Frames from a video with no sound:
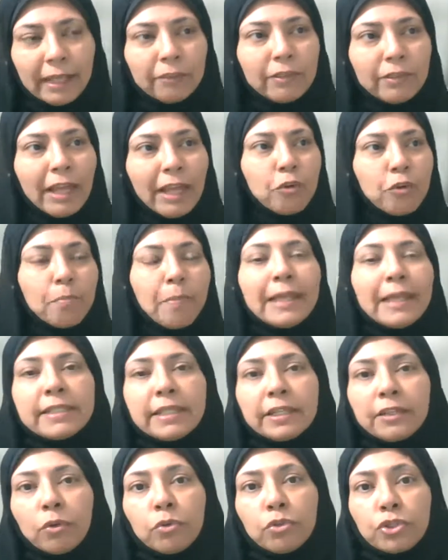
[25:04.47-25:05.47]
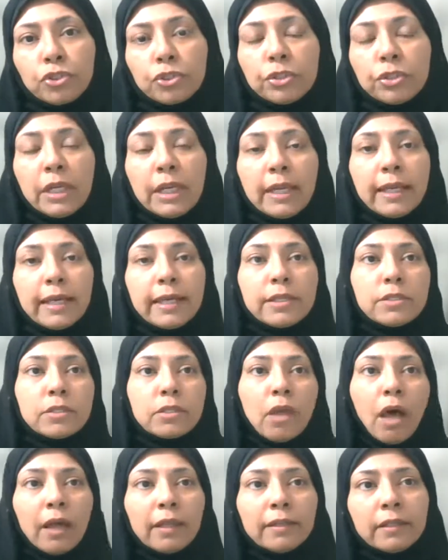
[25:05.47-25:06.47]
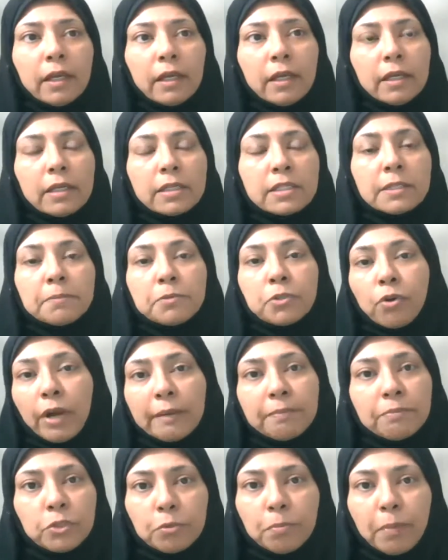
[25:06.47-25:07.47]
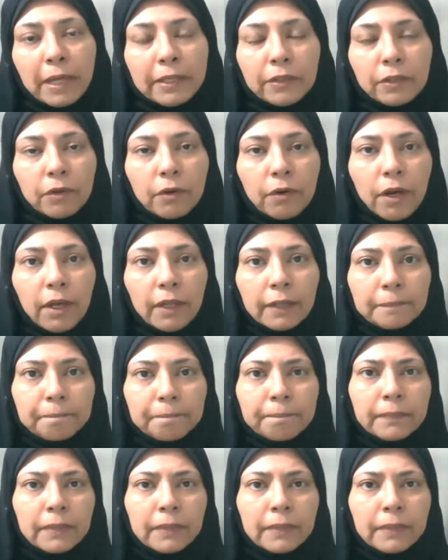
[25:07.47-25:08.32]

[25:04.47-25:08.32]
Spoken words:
That romantic notion is not subscribed to by the Quran.